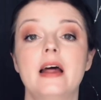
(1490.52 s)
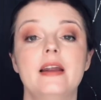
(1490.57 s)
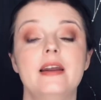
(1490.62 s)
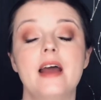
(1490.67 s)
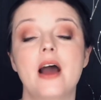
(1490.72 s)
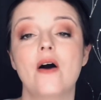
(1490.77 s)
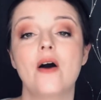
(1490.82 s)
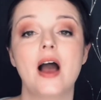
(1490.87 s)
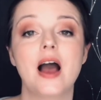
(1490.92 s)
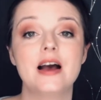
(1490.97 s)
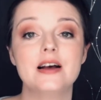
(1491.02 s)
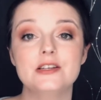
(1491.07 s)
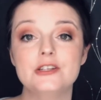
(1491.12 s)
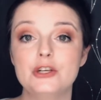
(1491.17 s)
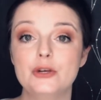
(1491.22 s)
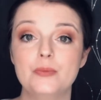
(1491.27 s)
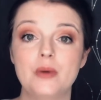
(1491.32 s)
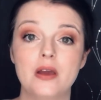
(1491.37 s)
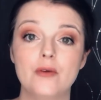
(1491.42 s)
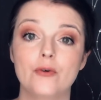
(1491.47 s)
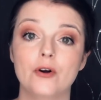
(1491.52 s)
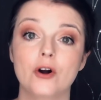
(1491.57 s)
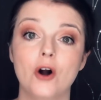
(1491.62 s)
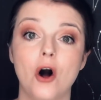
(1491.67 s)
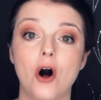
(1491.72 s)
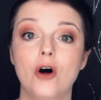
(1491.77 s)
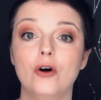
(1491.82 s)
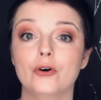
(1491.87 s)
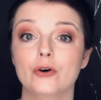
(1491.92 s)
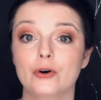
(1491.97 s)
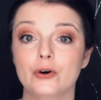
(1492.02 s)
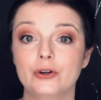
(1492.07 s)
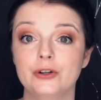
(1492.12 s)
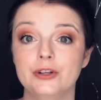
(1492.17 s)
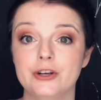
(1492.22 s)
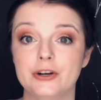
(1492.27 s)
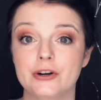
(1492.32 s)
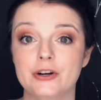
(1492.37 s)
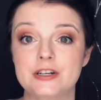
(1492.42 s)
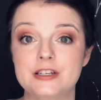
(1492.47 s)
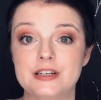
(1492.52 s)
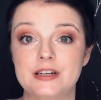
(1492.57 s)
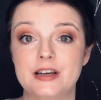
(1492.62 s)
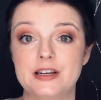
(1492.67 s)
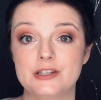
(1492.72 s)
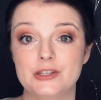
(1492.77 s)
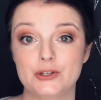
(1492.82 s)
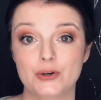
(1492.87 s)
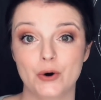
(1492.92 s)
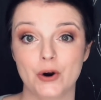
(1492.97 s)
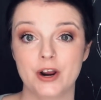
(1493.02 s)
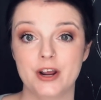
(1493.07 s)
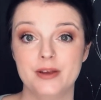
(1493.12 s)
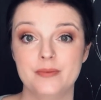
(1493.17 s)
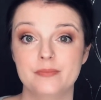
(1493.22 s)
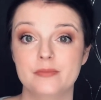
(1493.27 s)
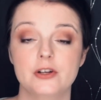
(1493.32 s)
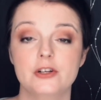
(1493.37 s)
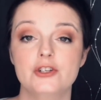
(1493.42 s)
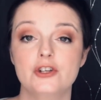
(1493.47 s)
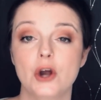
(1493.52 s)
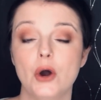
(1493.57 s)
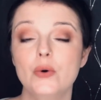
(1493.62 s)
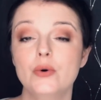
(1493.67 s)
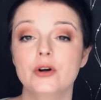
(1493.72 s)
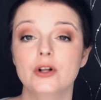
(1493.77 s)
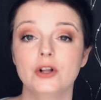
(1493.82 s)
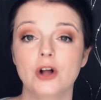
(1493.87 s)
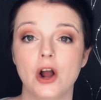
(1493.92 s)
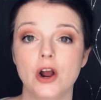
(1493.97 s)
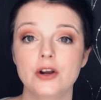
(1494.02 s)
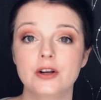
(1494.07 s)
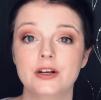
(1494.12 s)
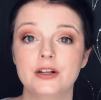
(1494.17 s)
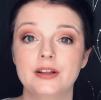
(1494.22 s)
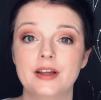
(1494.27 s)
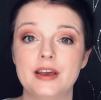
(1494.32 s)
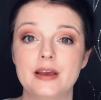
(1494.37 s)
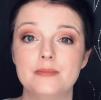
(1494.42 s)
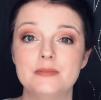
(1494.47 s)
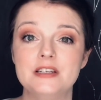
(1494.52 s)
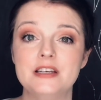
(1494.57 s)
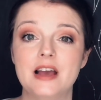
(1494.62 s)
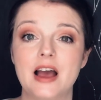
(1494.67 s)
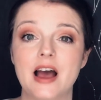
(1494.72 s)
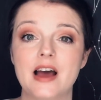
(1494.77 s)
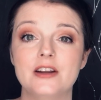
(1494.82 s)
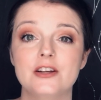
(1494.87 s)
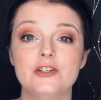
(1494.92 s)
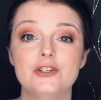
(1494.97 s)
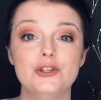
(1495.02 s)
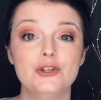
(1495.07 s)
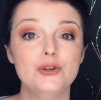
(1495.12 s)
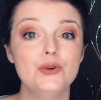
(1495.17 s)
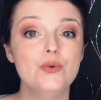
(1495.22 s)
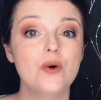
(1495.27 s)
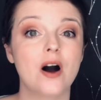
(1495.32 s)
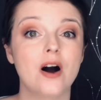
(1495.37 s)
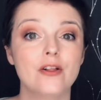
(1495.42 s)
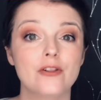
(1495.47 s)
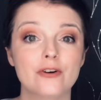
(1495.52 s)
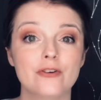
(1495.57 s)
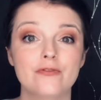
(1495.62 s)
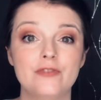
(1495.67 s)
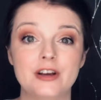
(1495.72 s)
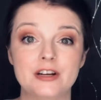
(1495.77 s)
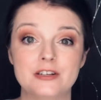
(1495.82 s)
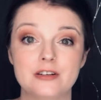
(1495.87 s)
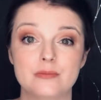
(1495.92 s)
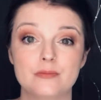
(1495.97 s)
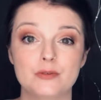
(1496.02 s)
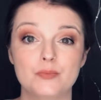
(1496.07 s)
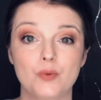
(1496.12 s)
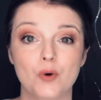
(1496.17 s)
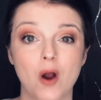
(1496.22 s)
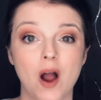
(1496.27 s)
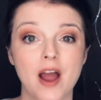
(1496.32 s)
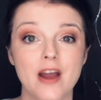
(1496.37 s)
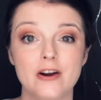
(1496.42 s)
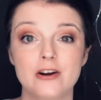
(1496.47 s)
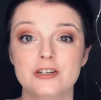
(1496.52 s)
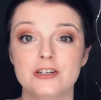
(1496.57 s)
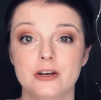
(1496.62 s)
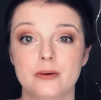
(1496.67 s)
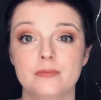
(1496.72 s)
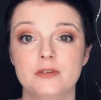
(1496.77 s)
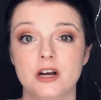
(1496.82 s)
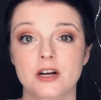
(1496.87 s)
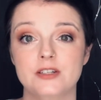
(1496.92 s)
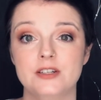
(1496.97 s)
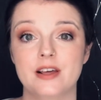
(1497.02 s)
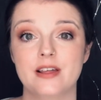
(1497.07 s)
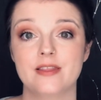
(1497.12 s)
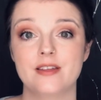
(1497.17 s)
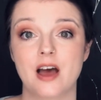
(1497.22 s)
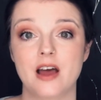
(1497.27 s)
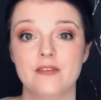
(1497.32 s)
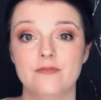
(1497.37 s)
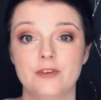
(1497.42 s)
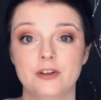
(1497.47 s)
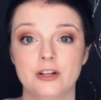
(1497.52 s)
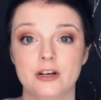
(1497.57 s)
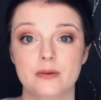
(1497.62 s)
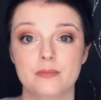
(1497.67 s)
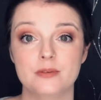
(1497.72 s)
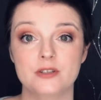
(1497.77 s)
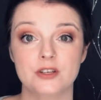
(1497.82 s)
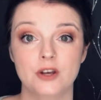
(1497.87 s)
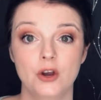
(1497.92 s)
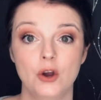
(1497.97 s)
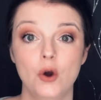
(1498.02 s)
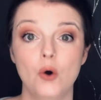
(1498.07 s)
Now, as you may recall earlier in tonight's story, Joe Clark claimed he had two other victims prior to abducting Thad Phillips.